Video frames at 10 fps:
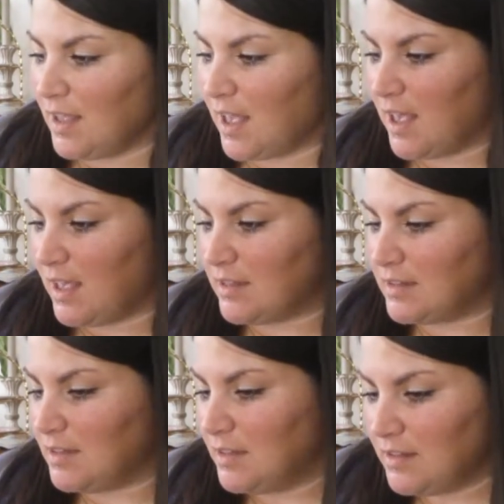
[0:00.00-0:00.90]

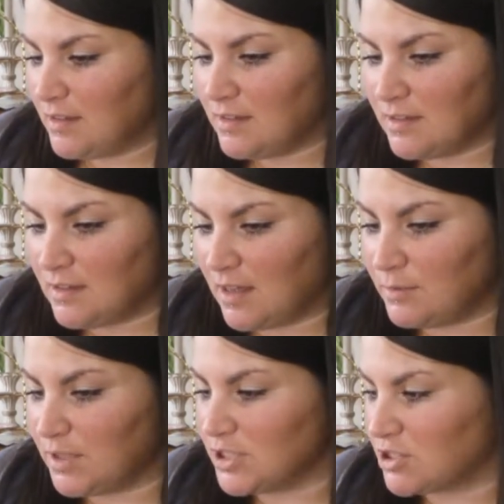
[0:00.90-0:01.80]
And I'm
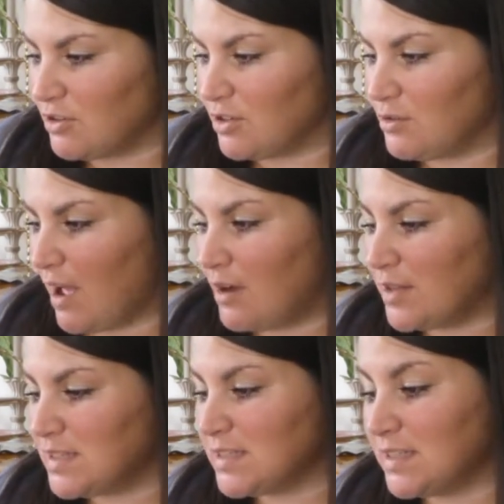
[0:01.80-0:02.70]
going to show you how
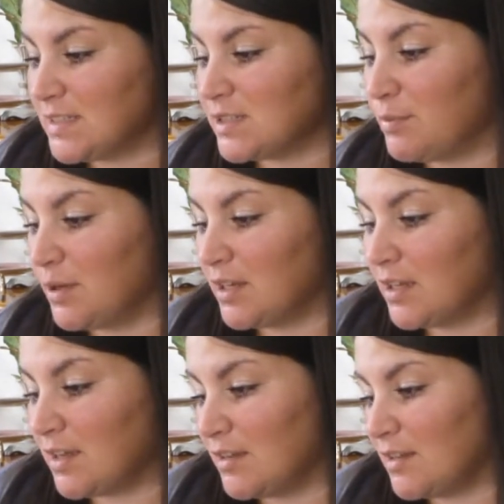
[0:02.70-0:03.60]
easy it is to put
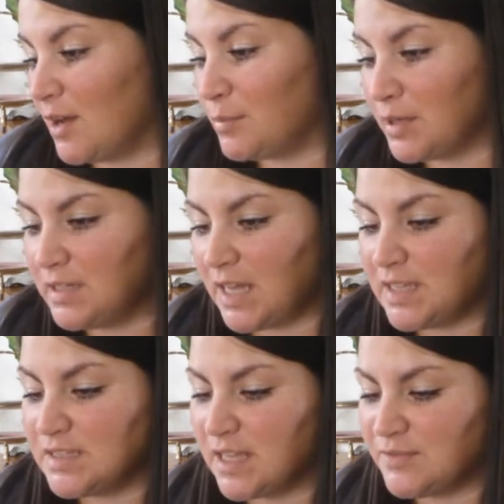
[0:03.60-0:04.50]
a pretty
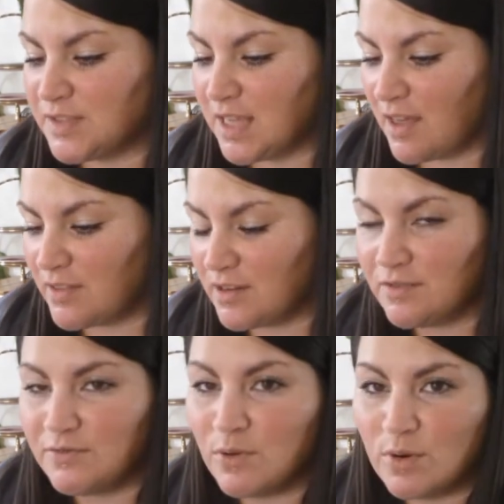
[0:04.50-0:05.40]
nice gift together
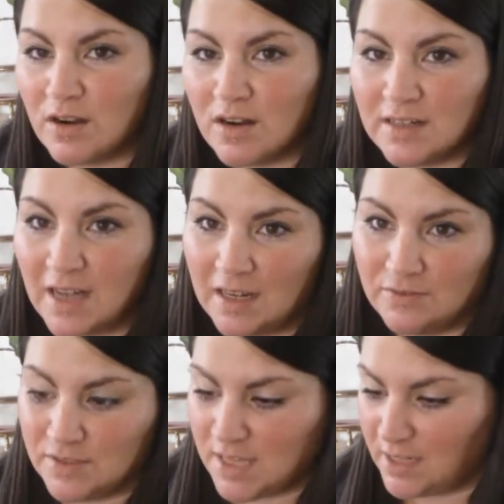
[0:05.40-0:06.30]
for not
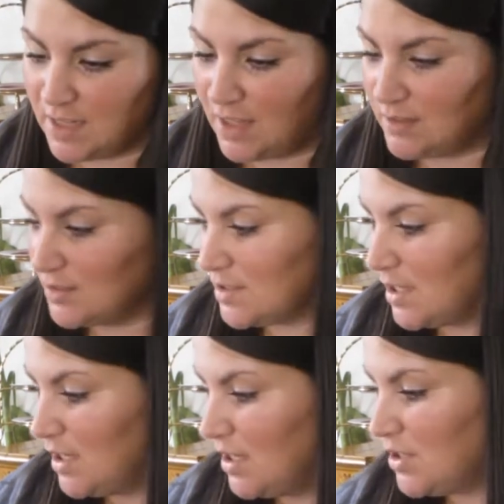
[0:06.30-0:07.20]
even
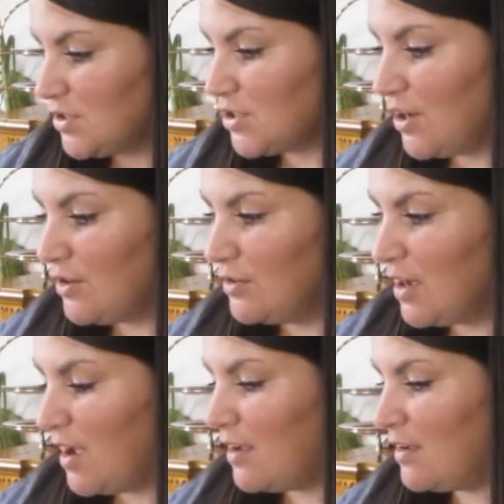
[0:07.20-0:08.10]
$10. So,
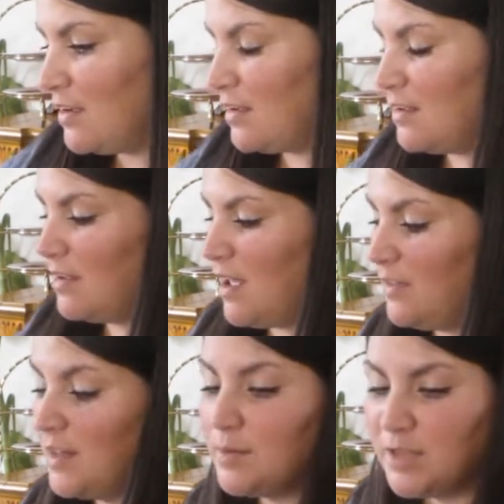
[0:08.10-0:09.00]

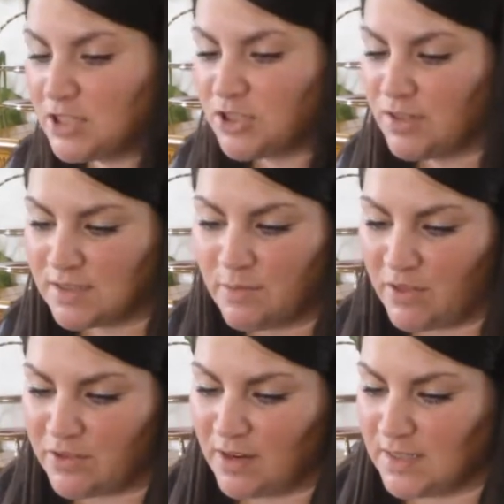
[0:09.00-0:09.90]
and then I'm going to show you some
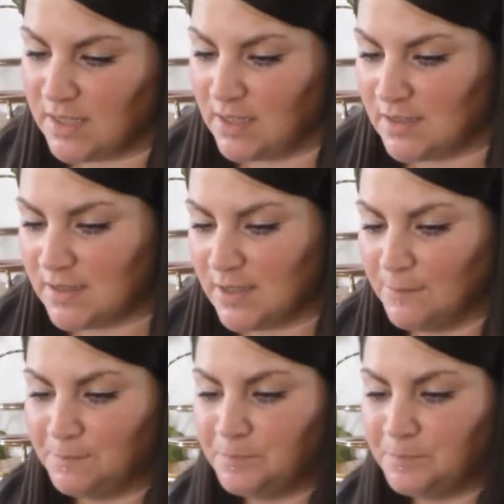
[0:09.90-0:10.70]
other ideas